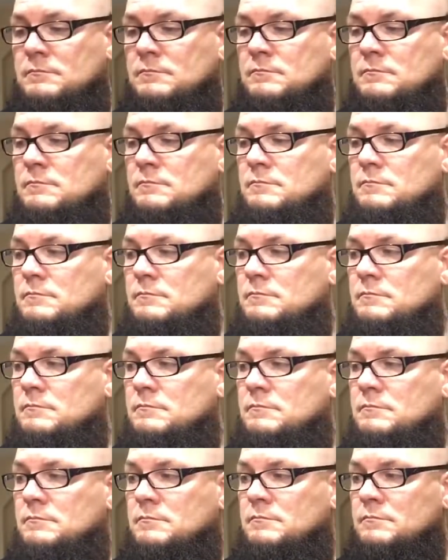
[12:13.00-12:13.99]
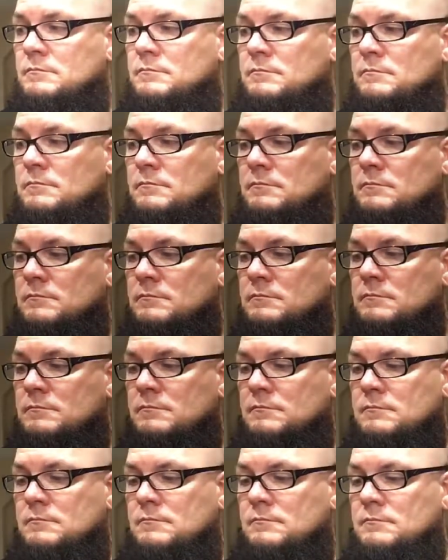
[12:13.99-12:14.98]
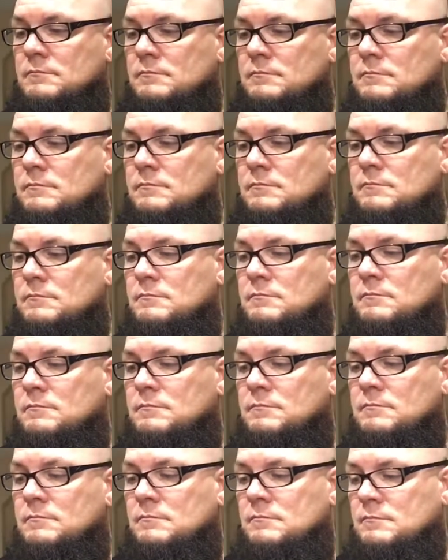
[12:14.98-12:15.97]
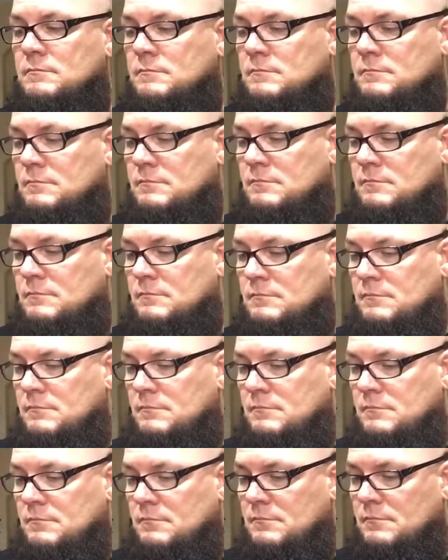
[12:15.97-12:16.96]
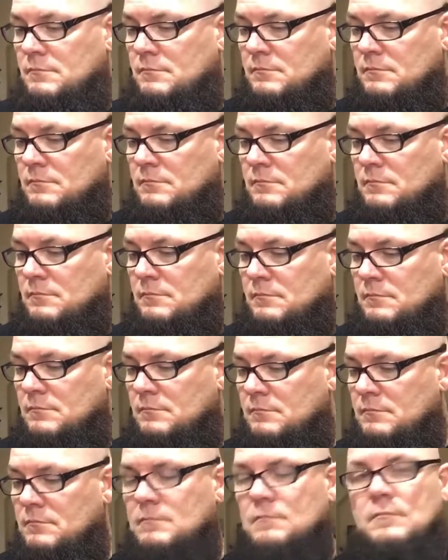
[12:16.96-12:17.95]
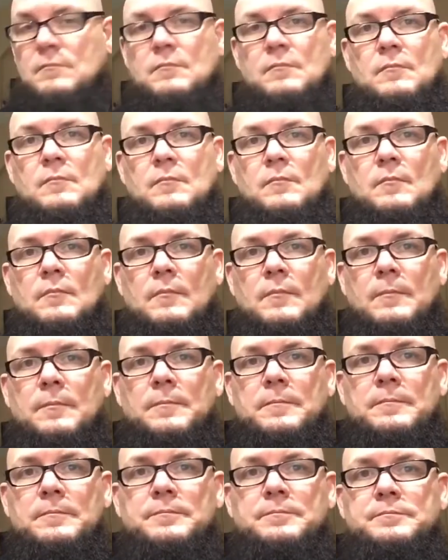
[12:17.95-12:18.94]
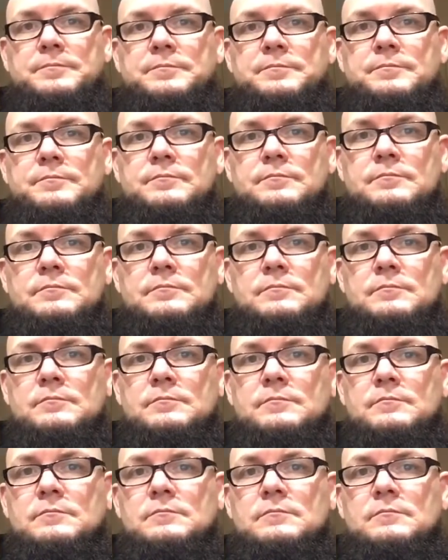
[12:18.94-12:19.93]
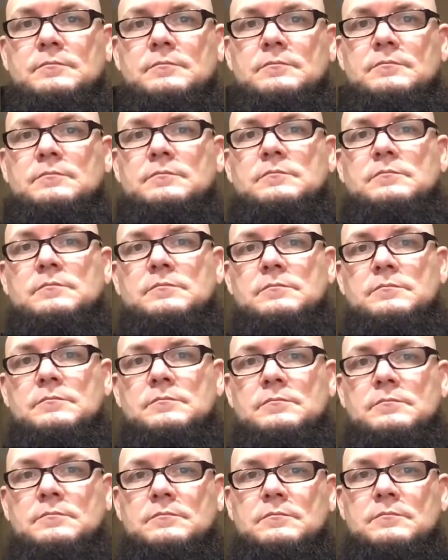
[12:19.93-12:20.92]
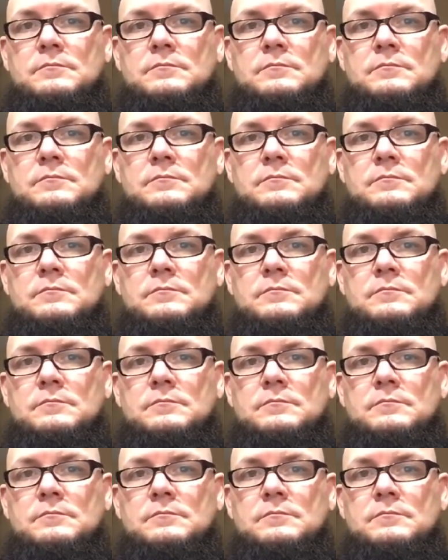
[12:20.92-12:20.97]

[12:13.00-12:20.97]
The person shown says nothing.